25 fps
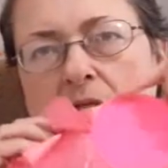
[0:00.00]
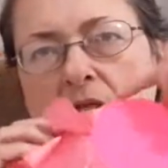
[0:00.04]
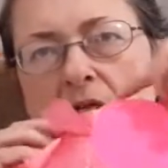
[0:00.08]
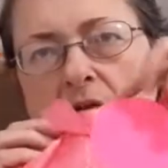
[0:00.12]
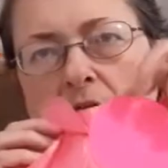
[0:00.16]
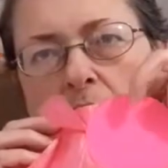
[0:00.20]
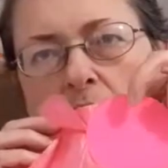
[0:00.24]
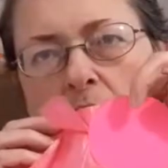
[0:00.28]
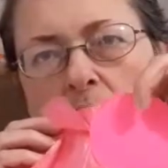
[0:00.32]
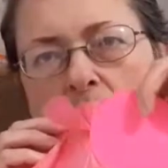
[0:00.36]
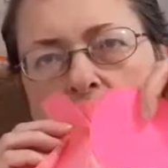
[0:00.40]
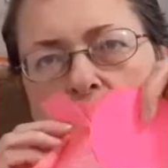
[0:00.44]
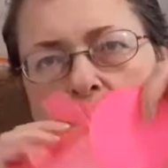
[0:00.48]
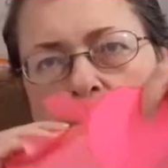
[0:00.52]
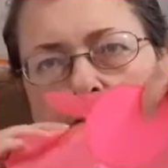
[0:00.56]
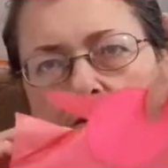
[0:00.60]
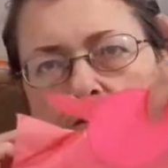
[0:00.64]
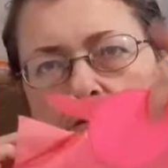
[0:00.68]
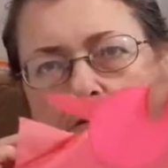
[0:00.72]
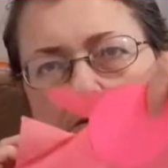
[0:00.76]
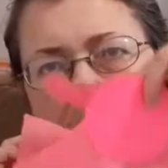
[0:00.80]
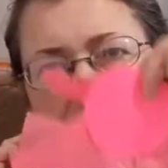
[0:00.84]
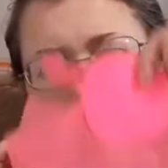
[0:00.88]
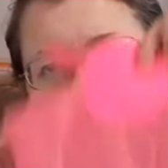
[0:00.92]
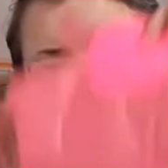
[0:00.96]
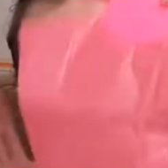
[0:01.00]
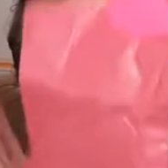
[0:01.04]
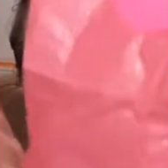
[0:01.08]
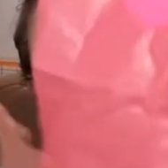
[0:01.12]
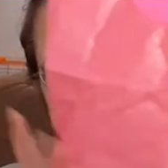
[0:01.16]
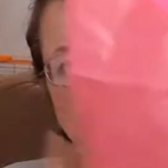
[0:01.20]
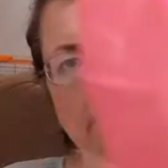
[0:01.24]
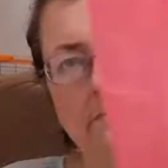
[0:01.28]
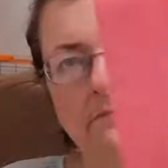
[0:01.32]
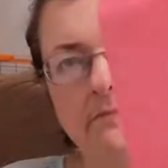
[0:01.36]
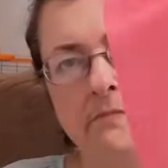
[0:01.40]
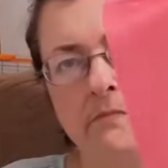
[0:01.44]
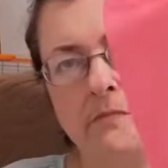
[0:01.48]
together with this little
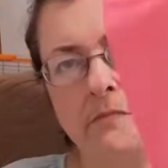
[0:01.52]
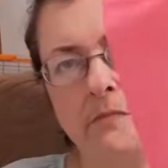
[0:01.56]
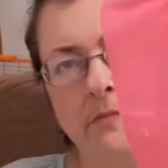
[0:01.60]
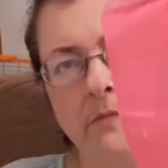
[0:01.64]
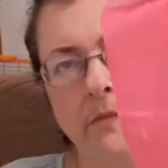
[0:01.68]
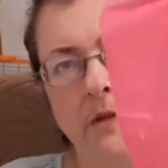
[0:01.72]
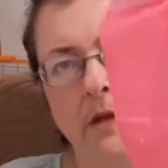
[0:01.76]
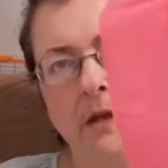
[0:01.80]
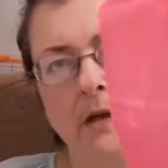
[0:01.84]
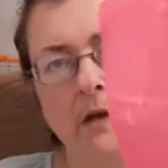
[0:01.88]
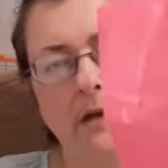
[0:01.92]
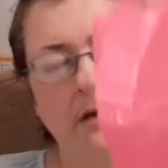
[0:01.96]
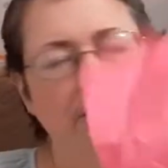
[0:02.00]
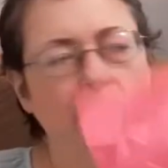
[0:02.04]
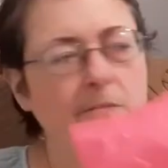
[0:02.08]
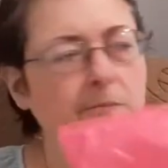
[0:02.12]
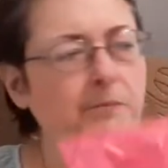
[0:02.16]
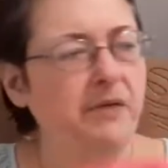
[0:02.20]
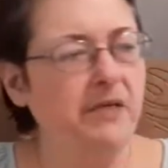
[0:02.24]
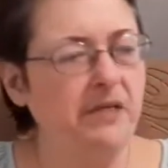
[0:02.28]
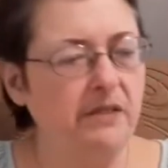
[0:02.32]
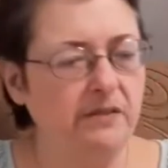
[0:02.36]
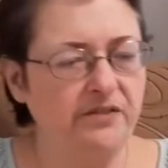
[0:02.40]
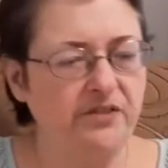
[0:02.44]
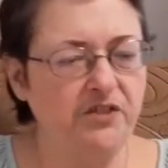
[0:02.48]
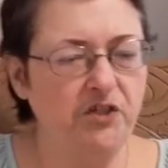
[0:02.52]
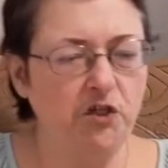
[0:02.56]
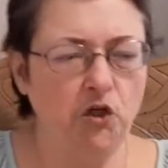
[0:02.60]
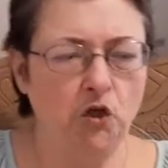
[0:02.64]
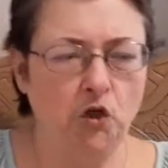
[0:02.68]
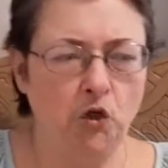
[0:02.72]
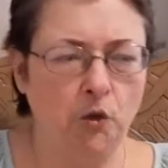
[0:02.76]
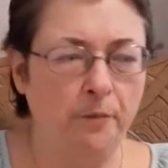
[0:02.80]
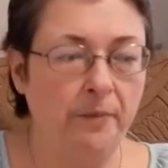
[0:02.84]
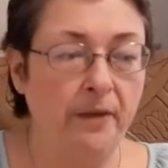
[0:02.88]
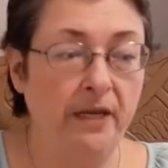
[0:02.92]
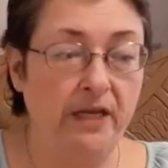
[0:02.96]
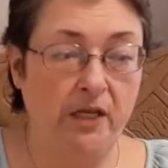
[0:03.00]
pink
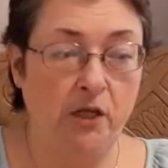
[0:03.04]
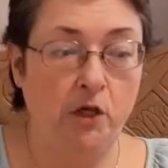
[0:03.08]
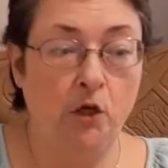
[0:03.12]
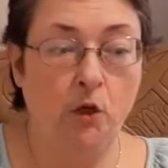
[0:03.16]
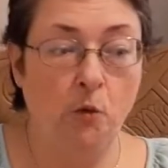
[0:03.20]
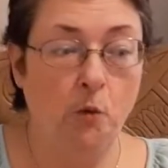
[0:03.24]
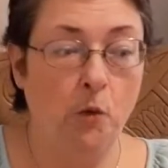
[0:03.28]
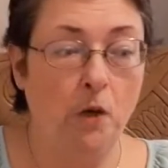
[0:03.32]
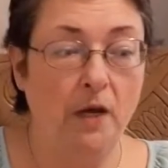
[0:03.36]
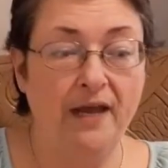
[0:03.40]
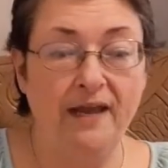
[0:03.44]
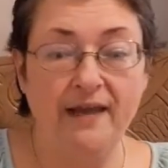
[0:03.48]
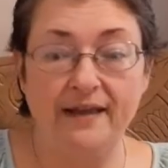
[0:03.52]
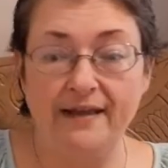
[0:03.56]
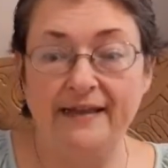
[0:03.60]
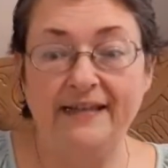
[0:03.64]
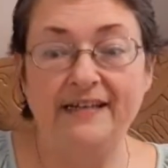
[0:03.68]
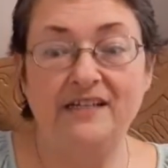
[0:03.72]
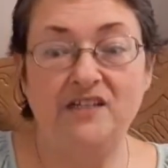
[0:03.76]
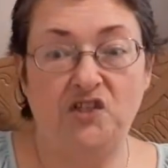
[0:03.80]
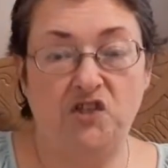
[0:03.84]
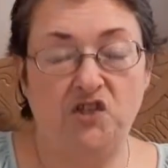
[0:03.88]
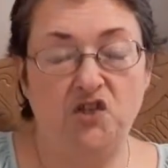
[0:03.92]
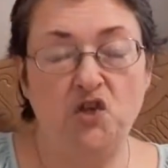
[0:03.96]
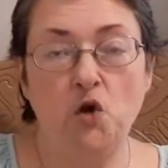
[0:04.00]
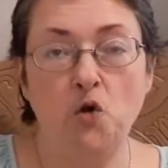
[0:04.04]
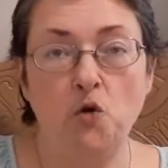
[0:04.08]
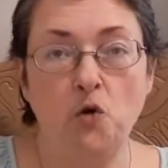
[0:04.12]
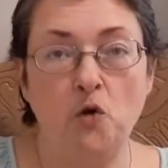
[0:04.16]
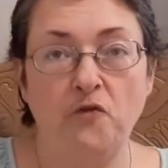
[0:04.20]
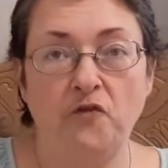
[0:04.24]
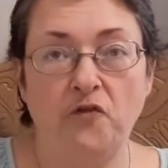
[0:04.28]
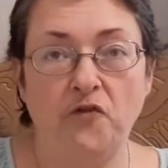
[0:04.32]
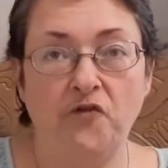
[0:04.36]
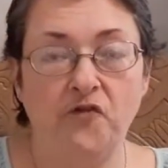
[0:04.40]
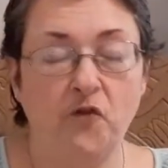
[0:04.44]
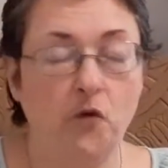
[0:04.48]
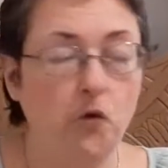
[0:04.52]
sticker, but you know what? It is so
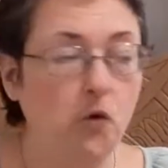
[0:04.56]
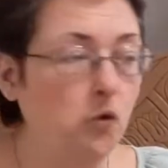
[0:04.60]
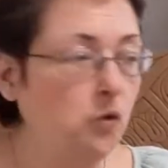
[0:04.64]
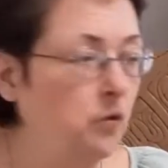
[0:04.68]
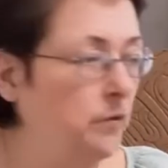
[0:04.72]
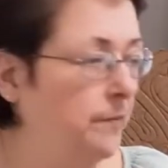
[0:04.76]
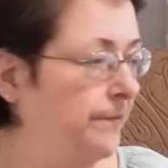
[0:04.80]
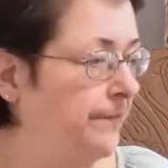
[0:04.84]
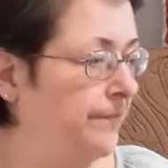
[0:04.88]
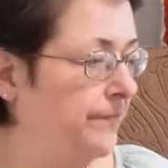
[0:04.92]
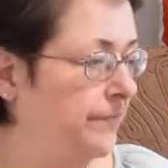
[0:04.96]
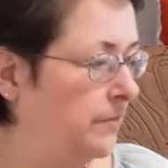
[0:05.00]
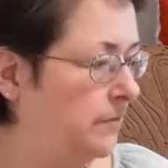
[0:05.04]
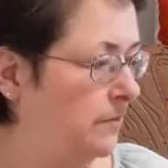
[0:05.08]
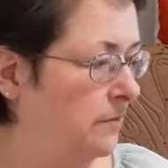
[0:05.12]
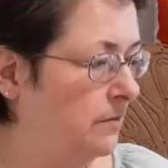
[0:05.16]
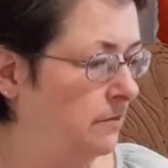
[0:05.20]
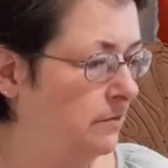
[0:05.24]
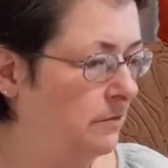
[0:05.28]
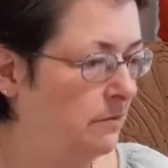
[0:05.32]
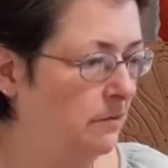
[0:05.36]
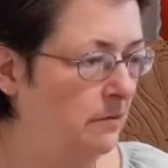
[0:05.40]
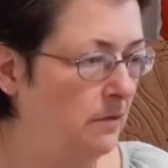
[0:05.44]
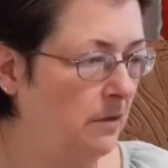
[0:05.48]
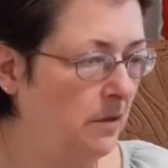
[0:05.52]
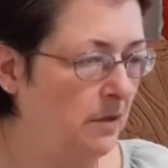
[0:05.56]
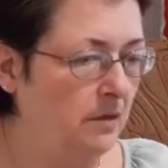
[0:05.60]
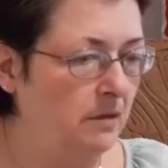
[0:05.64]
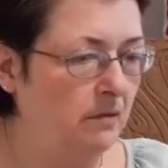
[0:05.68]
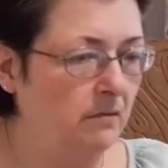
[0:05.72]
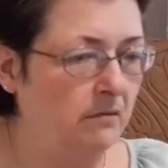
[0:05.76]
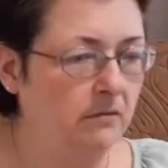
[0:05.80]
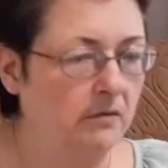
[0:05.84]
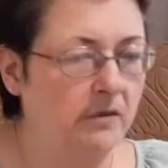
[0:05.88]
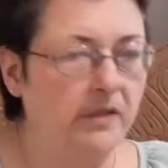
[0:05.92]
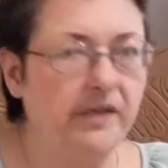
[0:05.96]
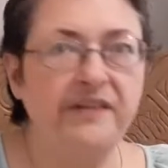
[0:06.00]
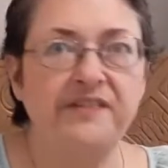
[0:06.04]
overfull, it
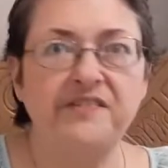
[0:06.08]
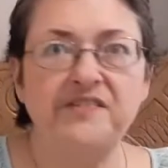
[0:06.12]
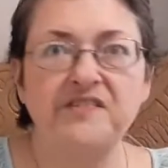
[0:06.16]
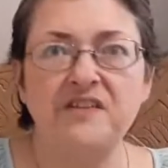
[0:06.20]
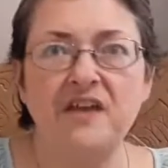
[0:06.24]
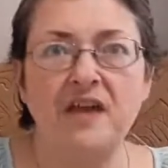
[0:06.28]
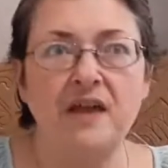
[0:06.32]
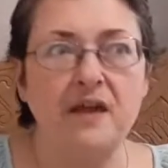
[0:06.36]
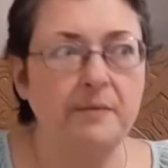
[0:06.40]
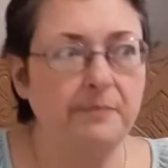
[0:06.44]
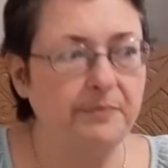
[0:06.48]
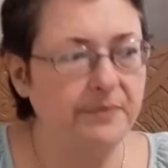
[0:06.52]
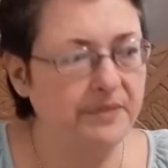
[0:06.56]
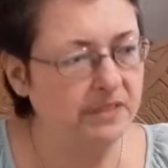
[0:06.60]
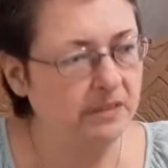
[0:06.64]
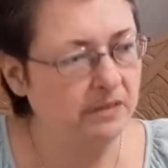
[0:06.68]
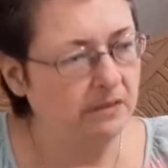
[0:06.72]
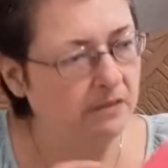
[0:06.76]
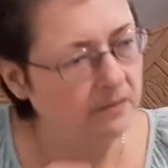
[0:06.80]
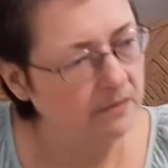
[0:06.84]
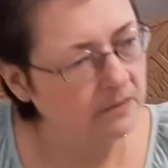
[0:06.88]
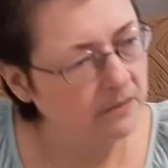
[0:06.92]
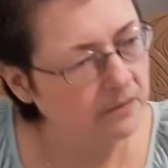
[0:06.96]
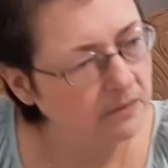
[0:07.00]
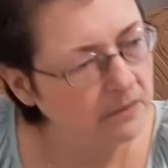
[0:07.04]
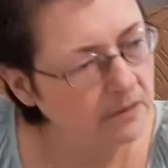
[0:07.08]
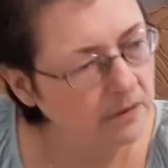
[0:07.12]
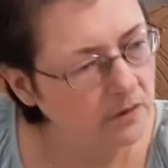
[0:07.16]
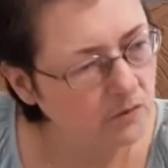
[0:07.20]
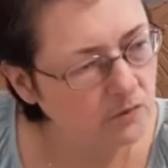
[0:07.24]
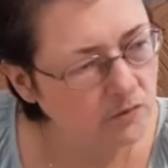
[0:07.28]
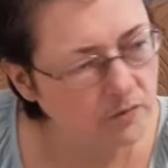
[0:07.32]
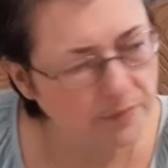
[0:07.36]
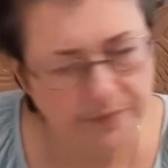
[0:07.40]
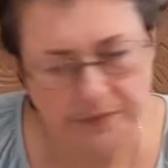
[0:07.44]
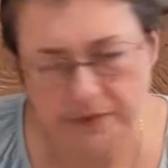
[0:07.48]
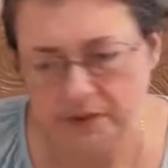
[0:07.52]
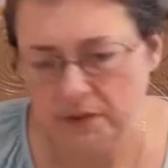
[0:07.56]
escaped, it
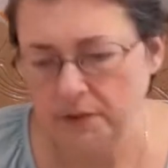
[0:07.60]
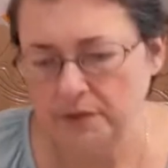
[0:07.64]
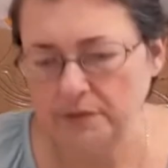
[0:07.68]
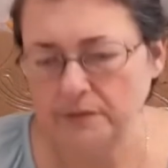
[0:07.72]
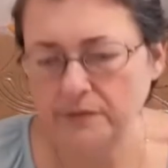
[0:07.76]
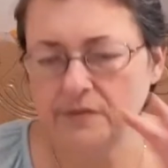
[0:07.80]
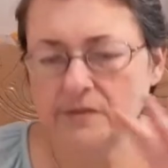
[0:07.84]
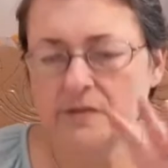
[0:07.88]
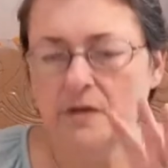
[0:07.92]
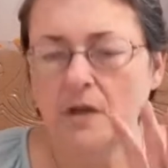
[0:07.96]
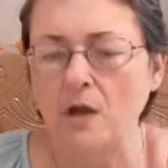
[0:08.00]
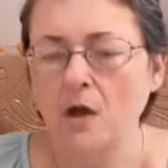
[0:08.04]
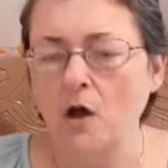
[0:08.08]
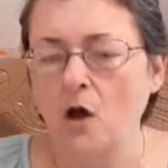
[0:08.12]
ripped loose.